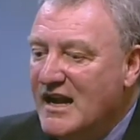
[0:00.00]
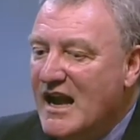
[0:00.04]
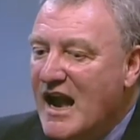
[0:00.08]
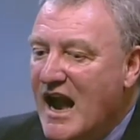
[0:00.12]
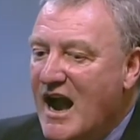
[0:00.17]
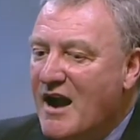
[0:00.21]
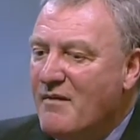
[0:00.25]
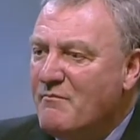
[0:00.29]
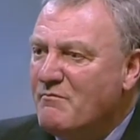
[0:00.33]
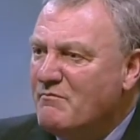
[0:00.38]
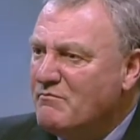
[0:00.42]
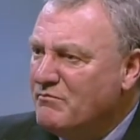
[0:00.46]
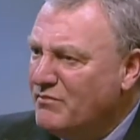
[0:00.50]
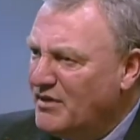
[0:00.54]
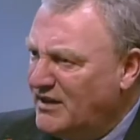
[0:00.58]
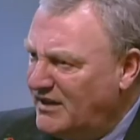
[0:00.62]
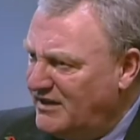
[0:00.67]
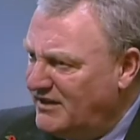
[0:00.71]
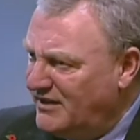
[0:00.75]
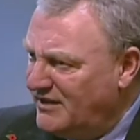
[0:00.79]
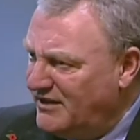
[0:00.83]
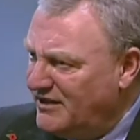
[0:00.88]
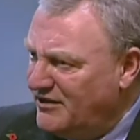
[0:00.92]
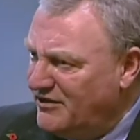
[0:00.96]
But
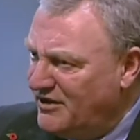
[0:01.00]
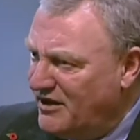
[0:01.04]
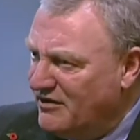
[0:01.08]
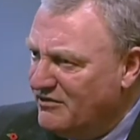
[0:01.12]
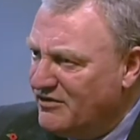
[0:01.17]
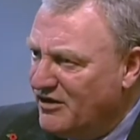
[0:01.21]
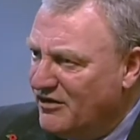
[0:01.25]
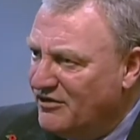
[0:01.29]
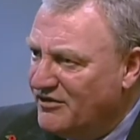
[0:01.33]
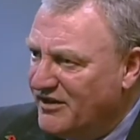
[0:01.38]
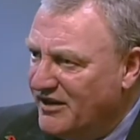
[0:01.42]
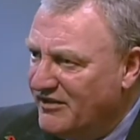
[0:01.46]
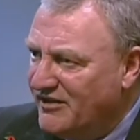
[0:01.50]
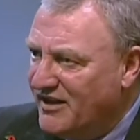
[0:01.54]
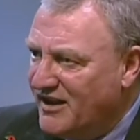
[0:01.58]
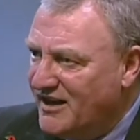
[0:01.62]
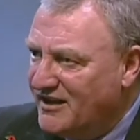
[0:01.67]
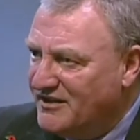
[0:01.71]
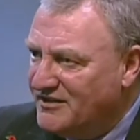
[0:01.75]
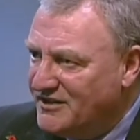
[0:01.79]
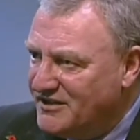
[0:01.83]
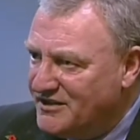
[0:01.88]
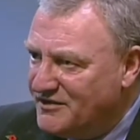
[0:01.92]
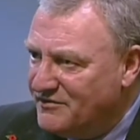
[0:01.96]
on the other
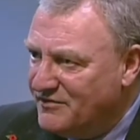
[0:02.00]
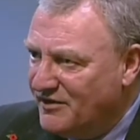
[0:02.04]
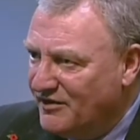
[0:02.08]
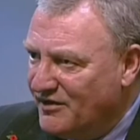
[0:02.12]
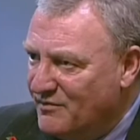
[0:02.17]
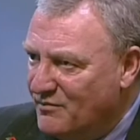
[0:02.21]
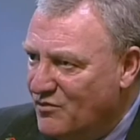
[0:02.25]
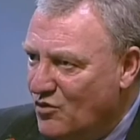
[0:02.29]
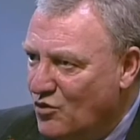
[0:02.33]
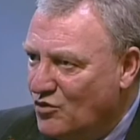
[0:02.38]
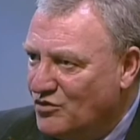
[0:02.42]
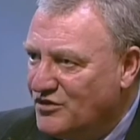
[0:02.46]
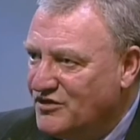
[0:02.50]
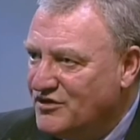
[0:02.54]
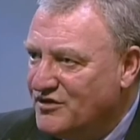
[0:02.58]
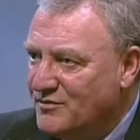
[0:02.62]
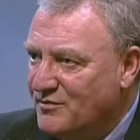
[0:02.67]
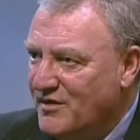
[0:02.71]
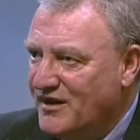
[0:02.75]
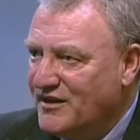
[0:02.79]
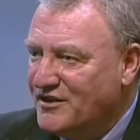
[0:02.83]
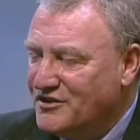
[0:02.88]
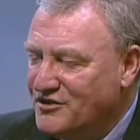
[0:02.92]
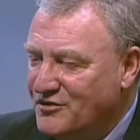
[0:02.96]
hand, it's very important to
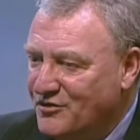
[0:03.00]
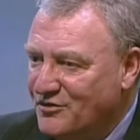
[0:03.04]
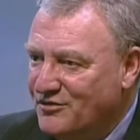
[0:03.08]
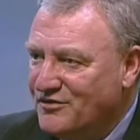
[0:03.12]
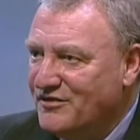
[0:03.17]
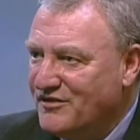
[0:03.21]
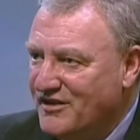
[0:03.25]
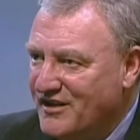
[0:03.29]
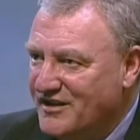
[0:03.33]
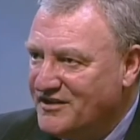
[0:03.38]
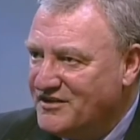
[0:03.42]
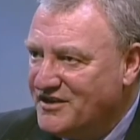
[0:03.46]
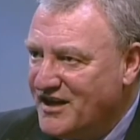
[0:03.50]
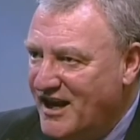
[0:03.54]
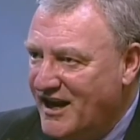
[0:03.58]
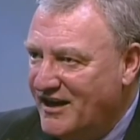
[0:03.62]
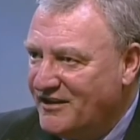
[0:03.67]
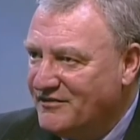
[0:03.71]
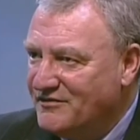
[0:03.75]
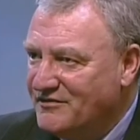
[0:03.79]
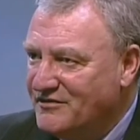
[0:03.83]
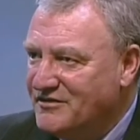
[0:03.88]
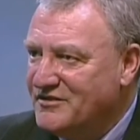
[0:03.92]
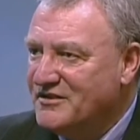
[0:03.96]
make sure that they're
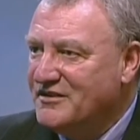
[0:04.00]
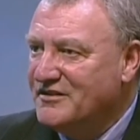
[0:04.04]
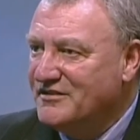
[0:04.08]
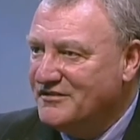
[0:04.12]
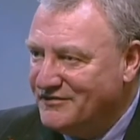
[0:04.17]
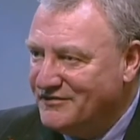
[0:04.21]
sound.